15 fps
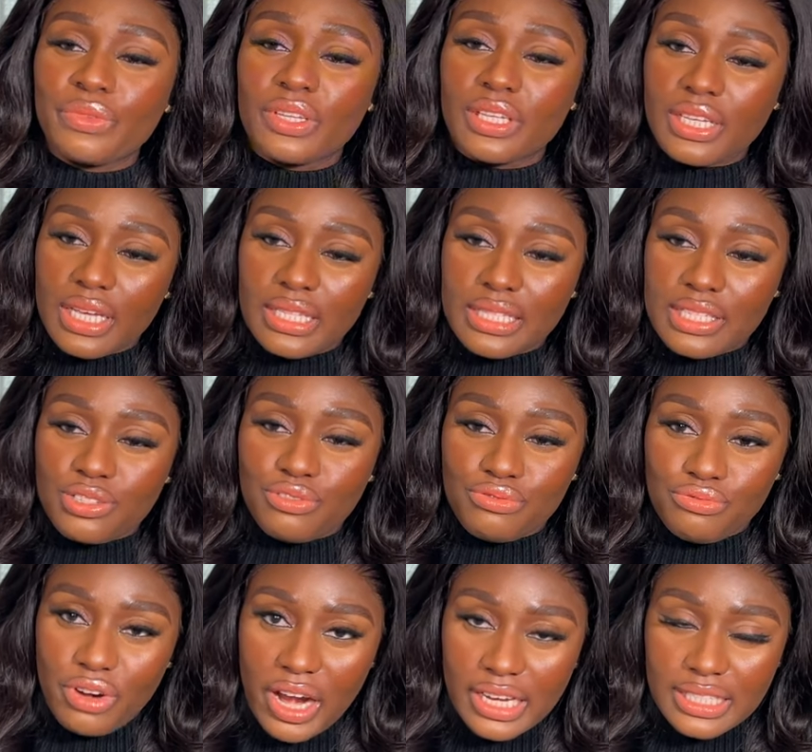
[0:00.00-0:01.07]
get it
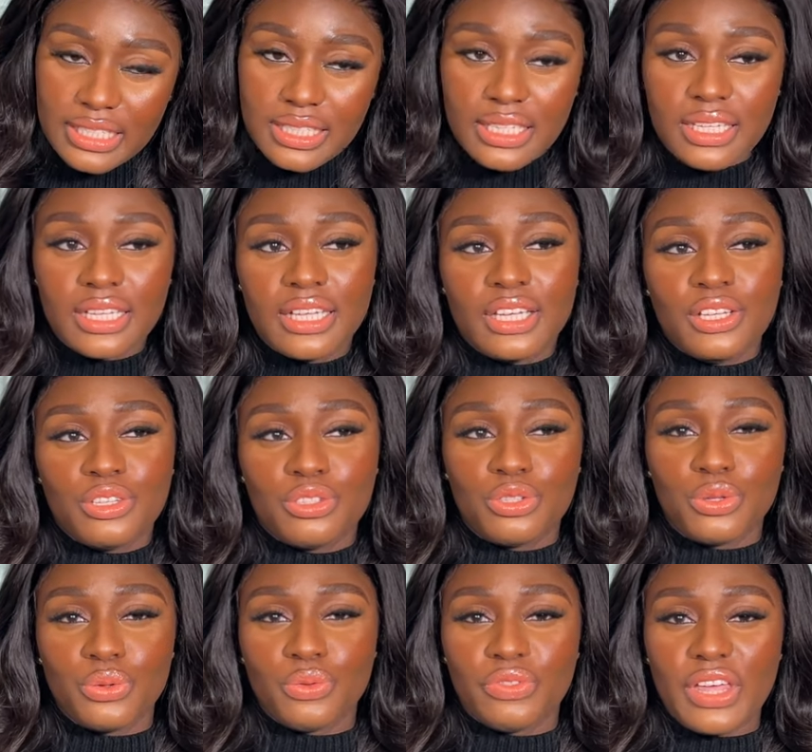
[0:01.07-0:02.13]
right.
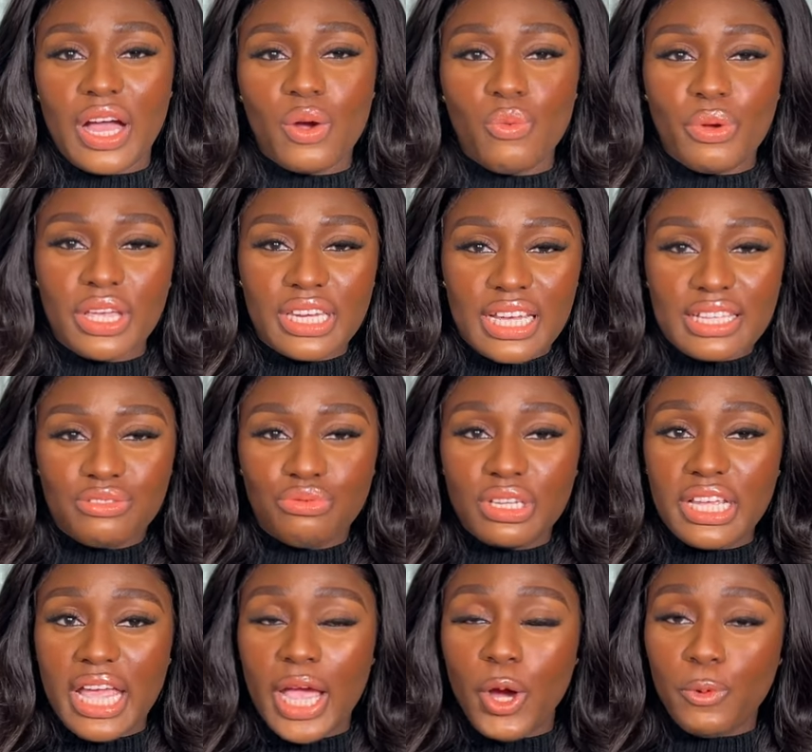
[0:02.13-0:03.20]
So that way it has really
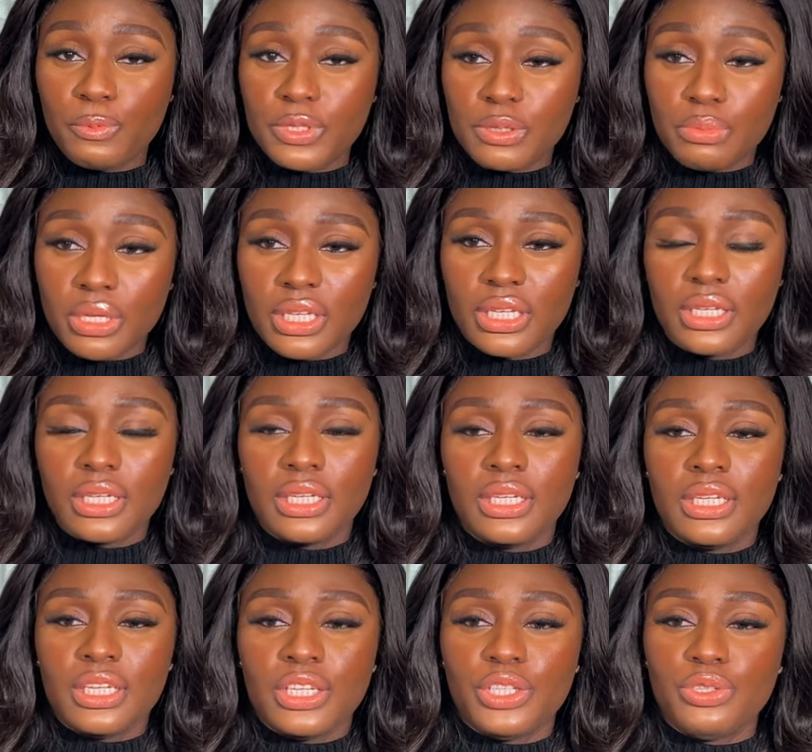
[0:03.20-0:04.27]
helped me,
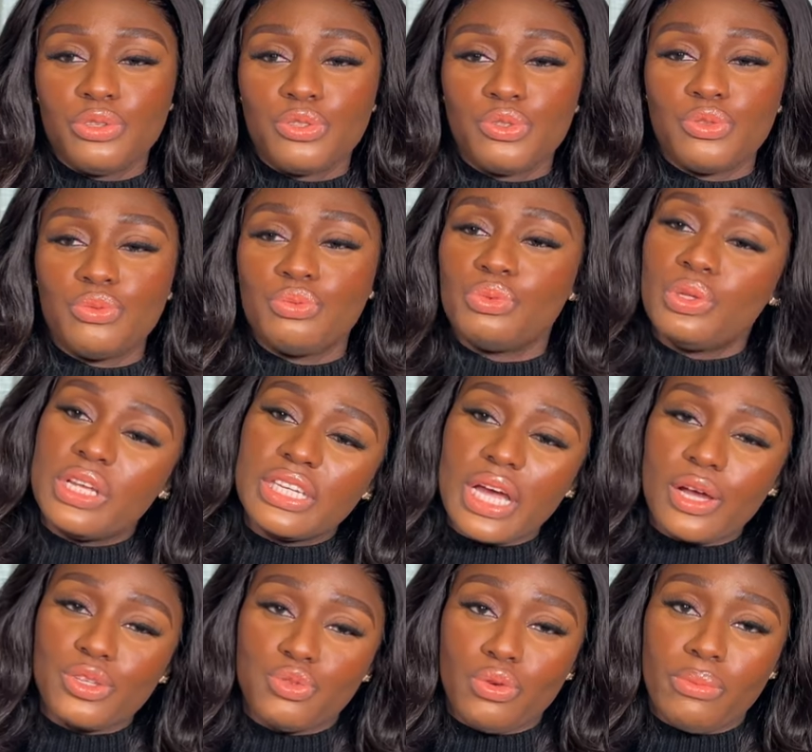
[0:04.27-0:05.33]
you know, to learn
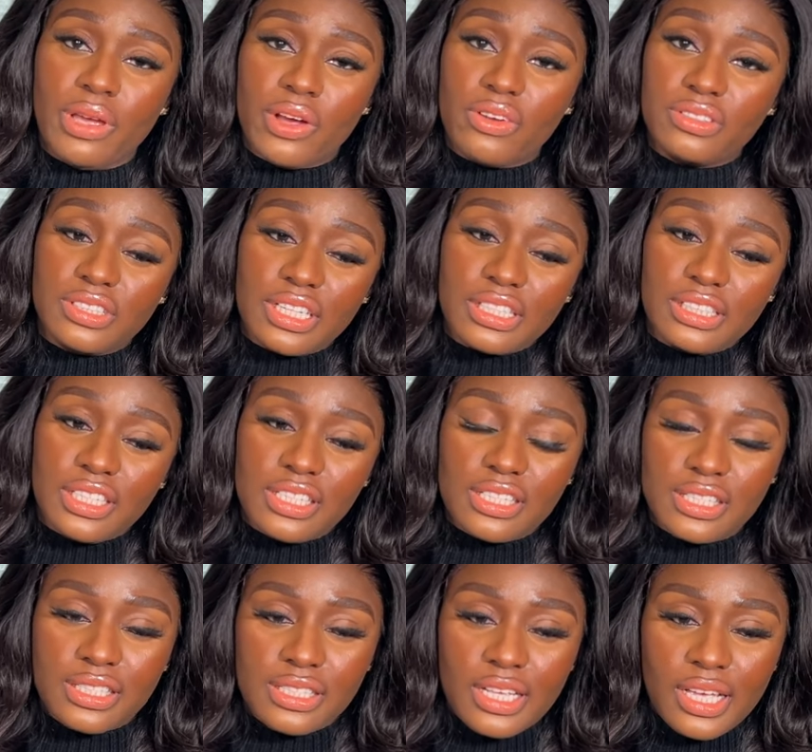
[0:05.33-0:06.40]
how to wear my contact
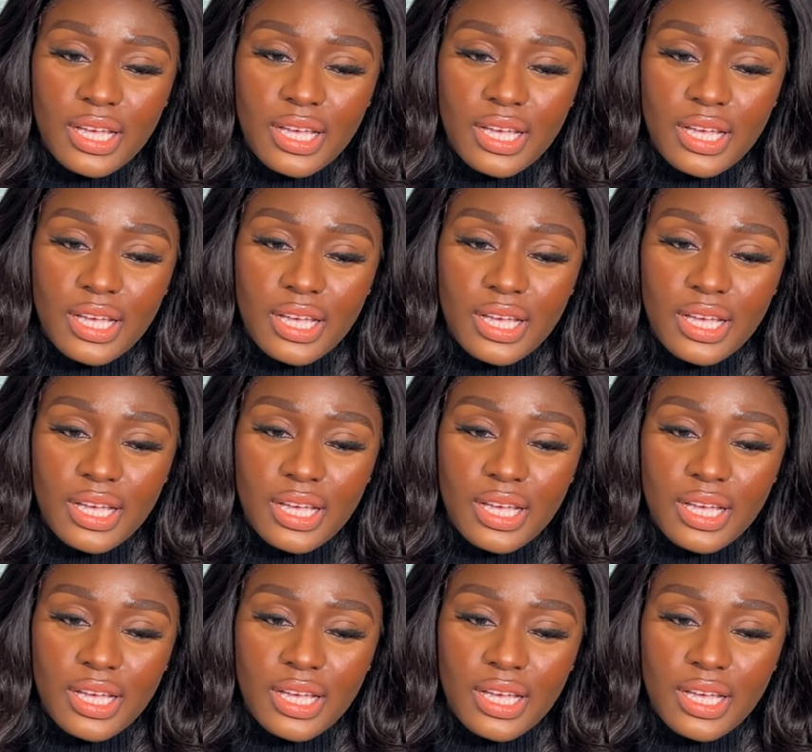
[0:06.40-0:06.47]
lens.